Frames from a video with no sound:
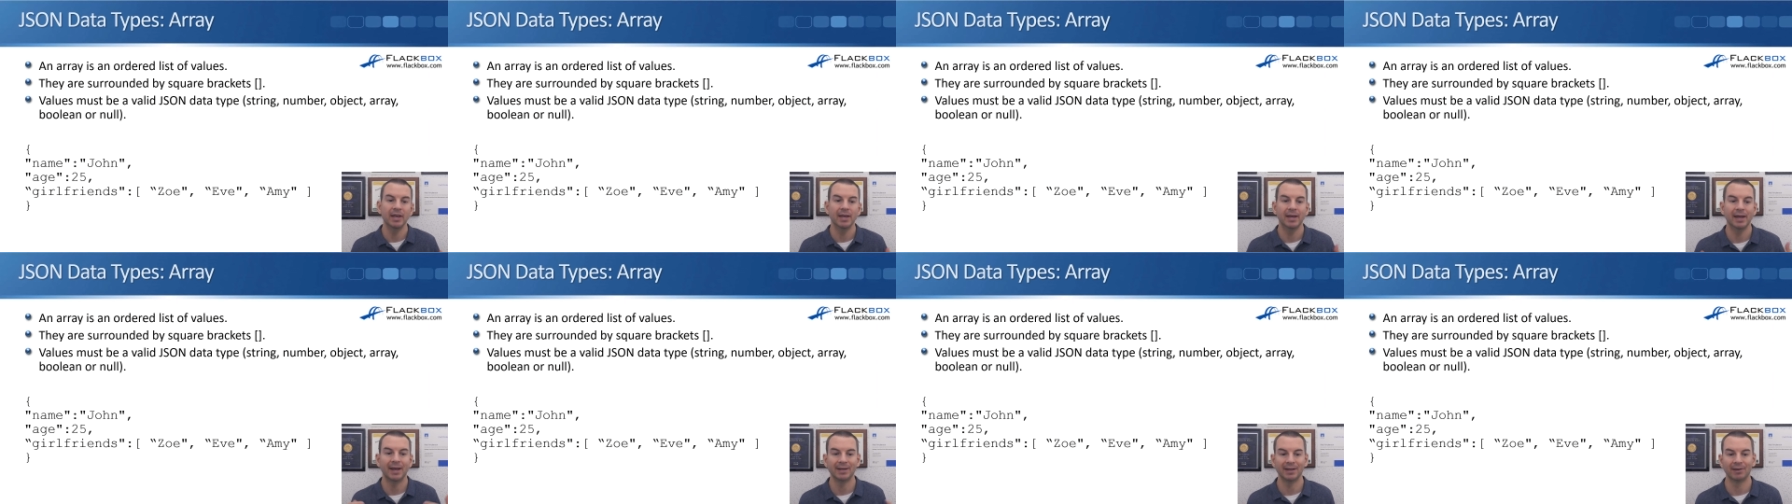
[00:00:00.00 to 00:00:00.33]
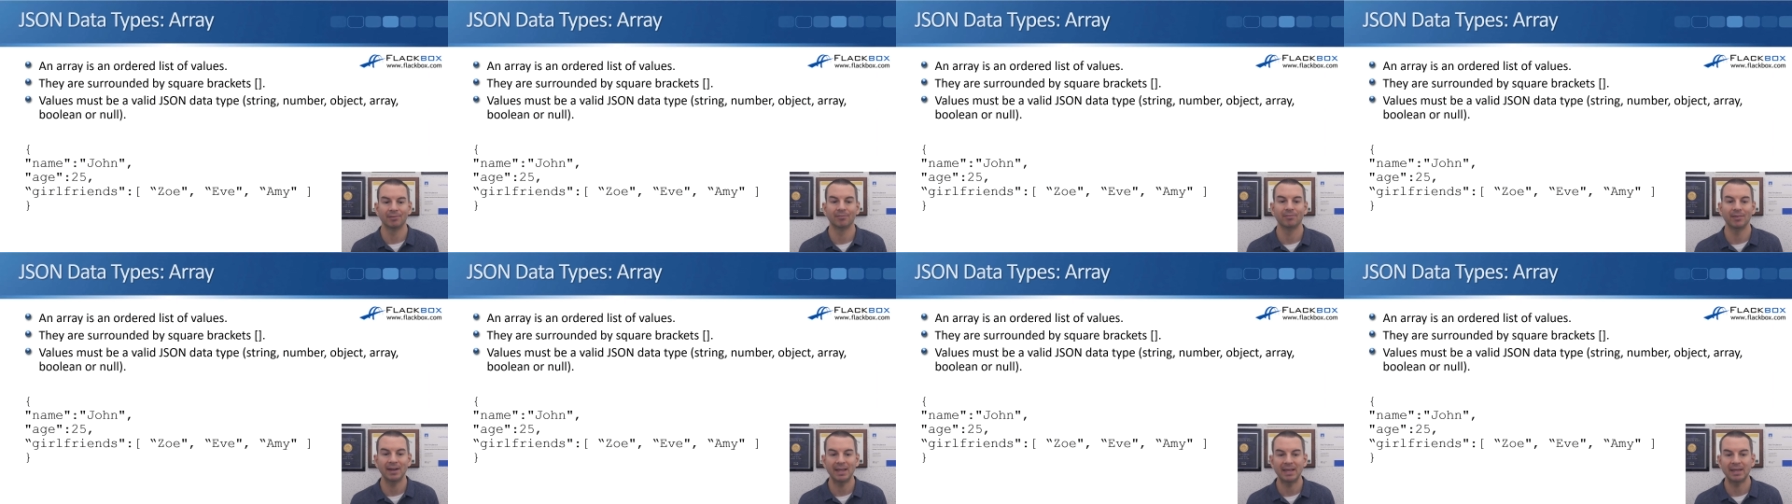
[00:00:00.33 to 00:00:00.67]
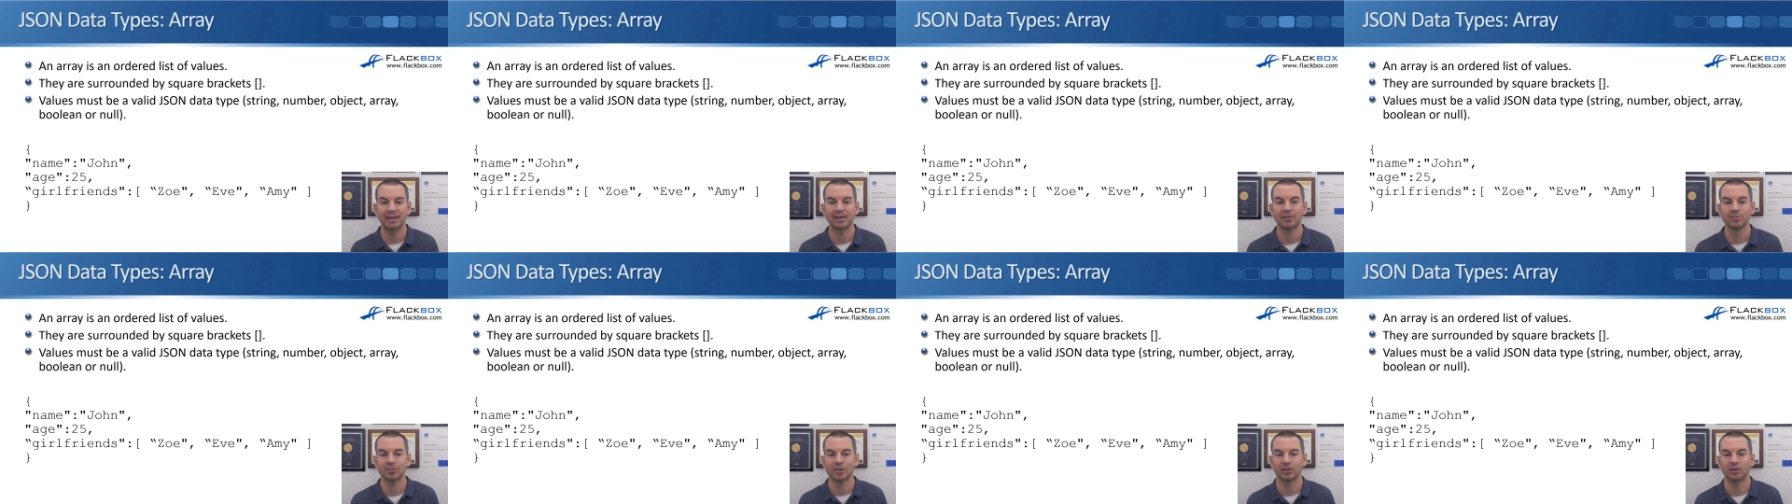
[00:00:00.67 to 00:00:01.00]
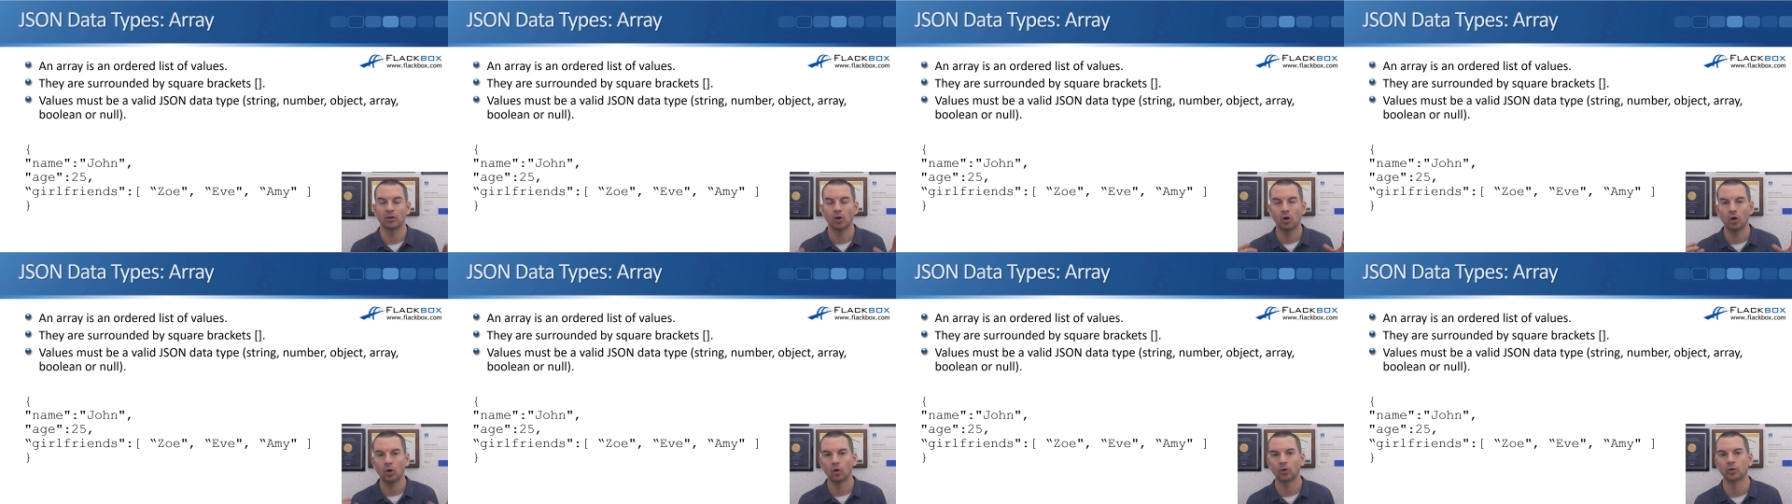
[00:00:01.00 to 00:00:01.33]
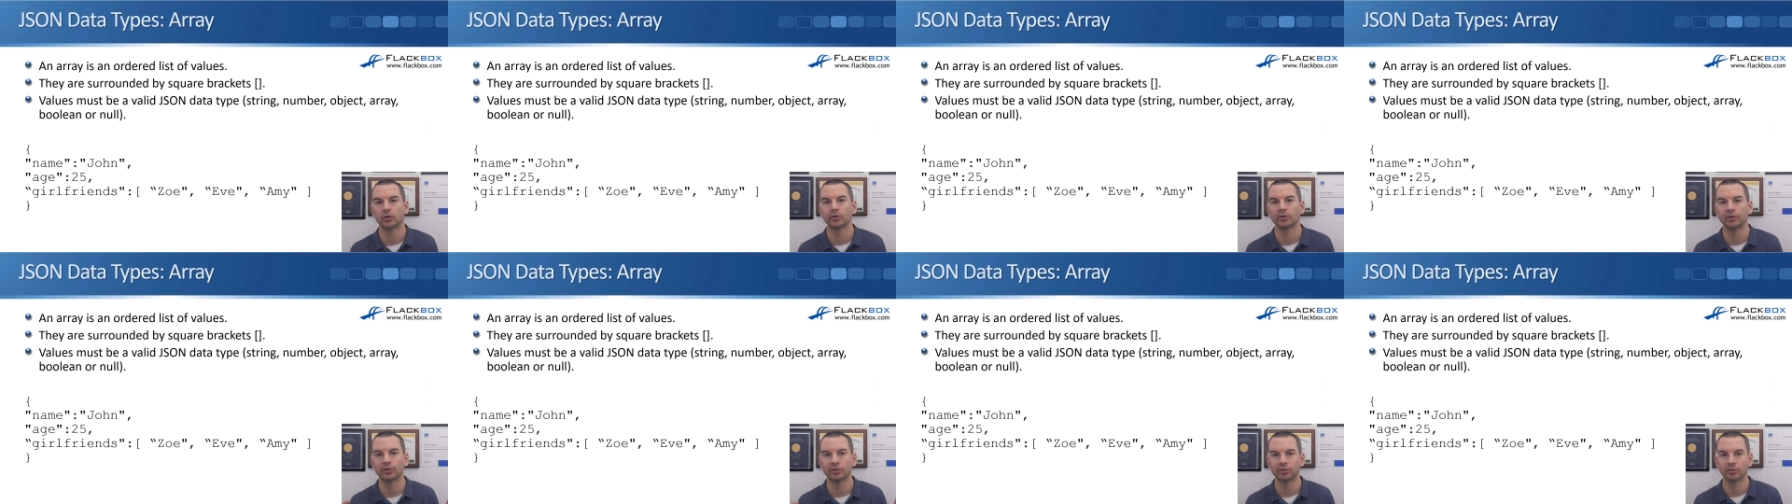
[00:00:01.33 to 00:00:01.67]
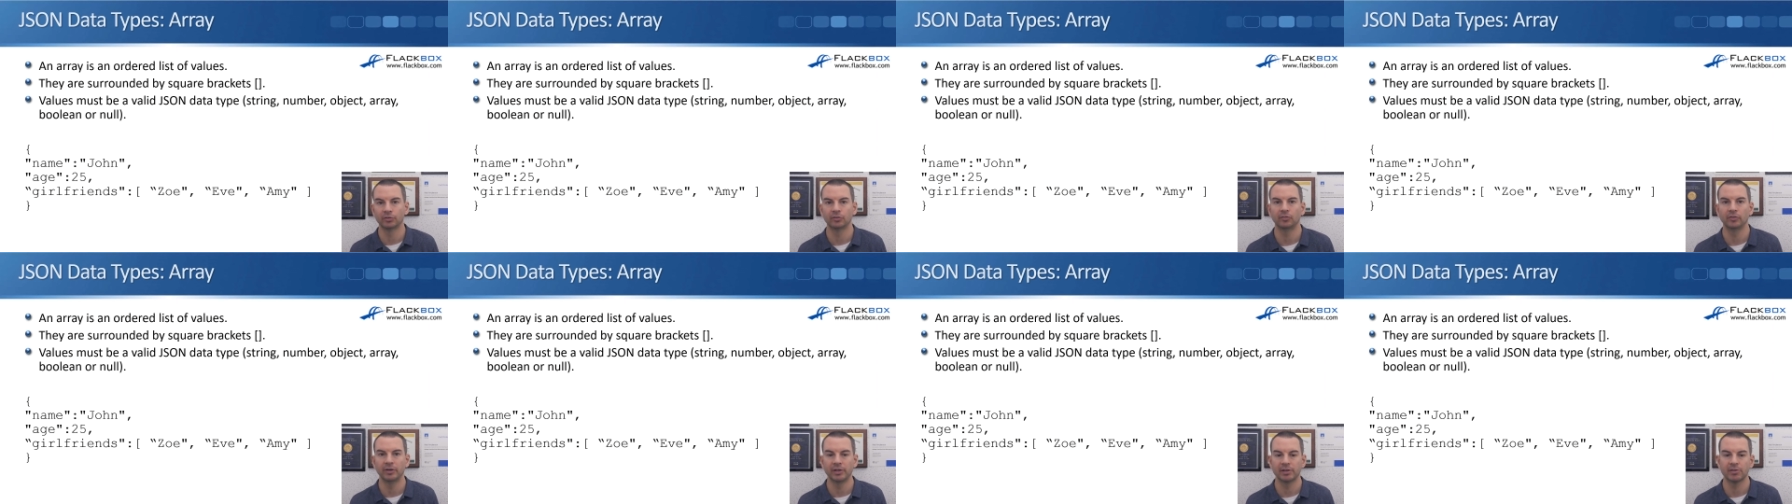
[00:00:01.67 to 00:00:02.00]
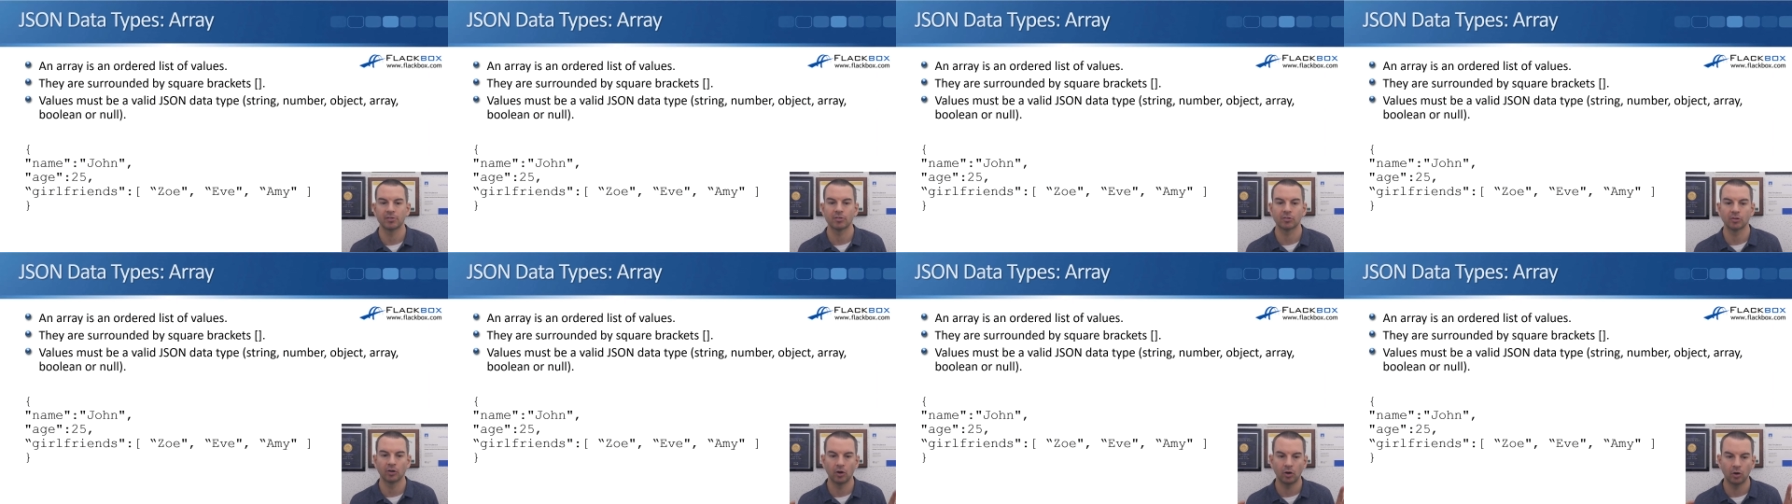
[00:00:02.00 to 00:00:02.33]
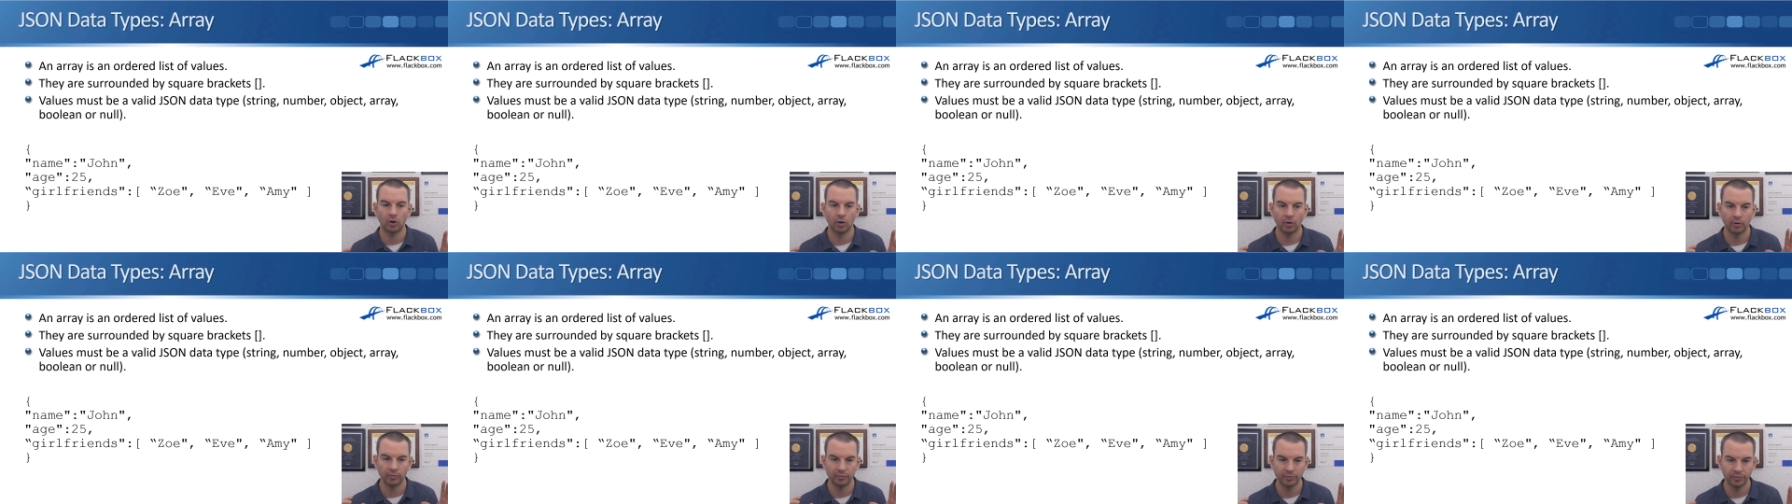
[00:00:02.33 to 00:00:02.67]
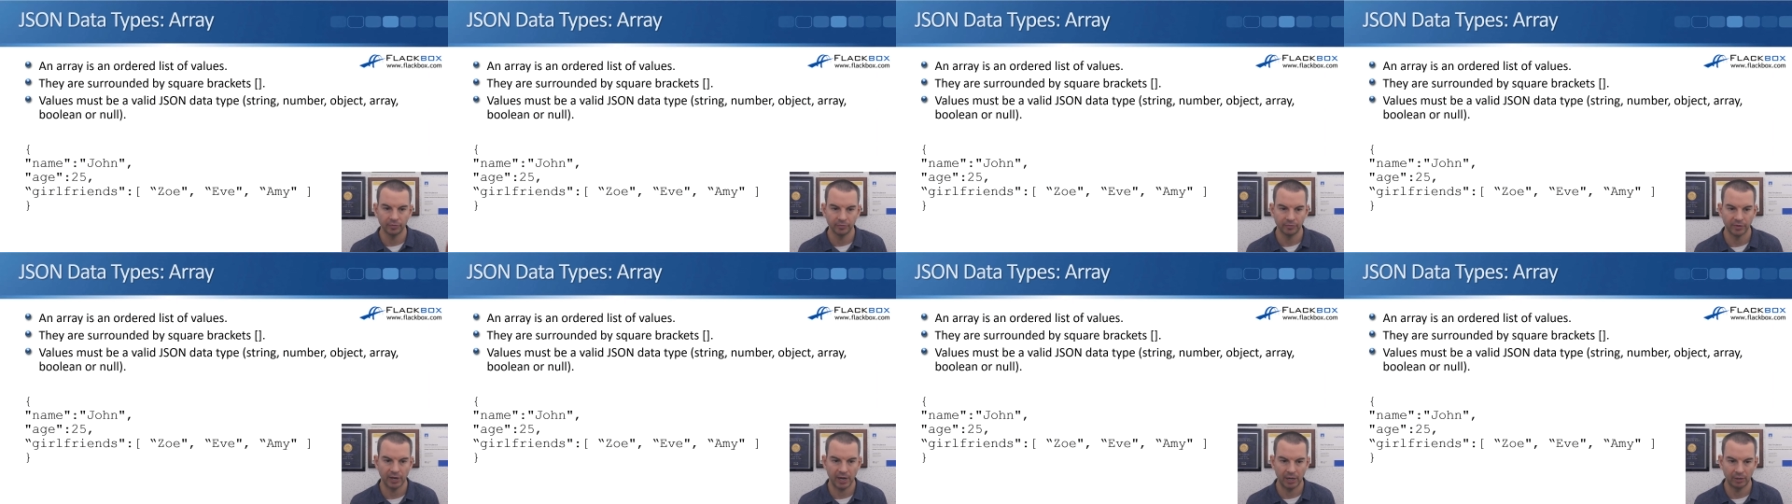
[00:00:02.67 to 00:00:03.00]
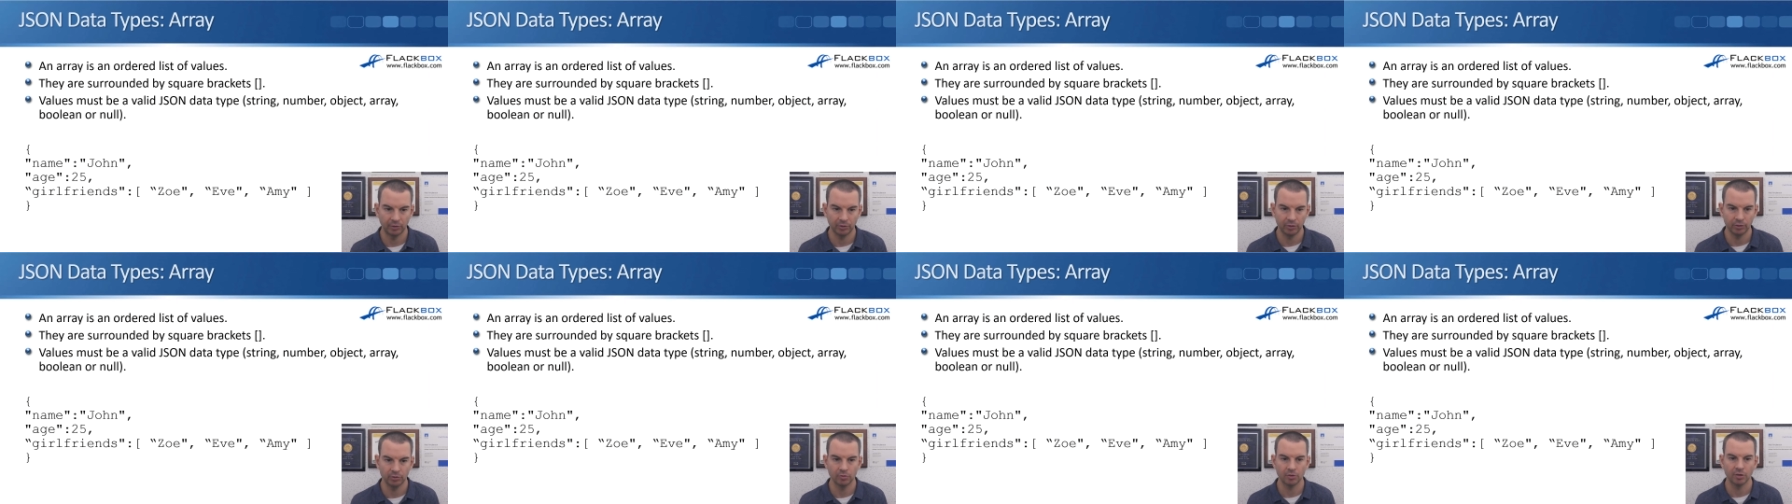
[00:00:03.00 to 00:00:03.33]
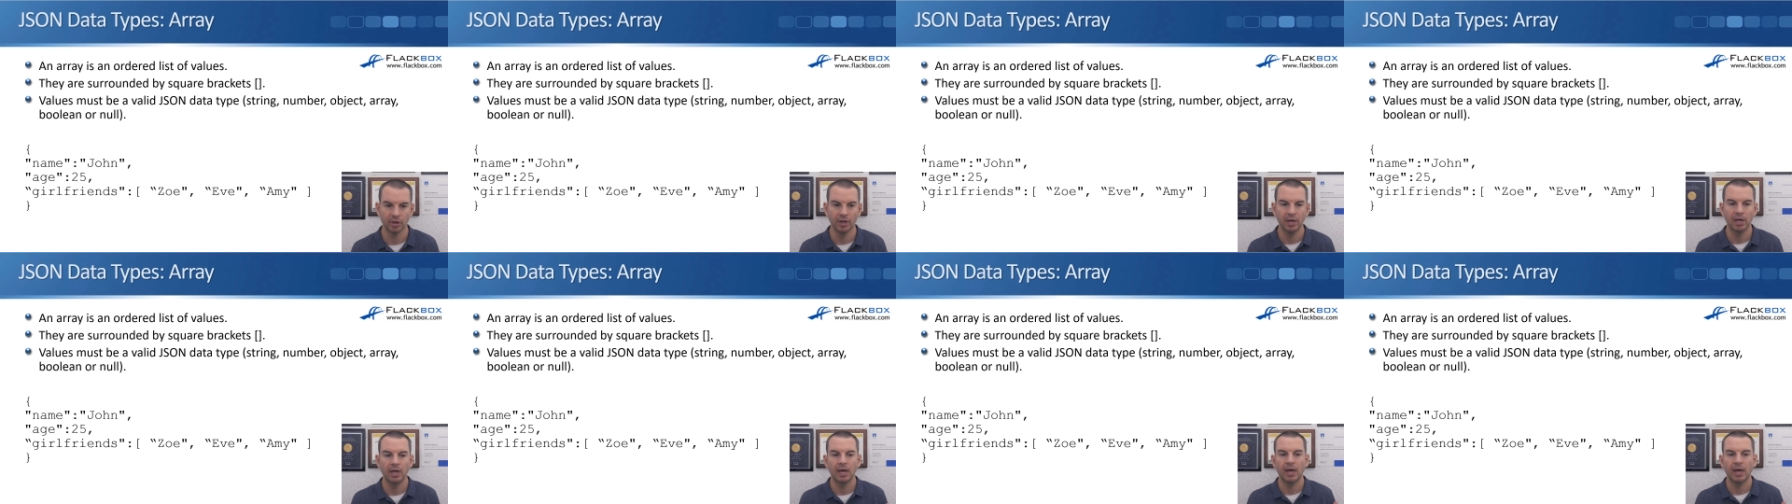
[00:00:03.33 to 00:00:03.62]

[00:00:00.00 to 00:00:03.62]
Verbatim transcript: an array is an ordered list of values.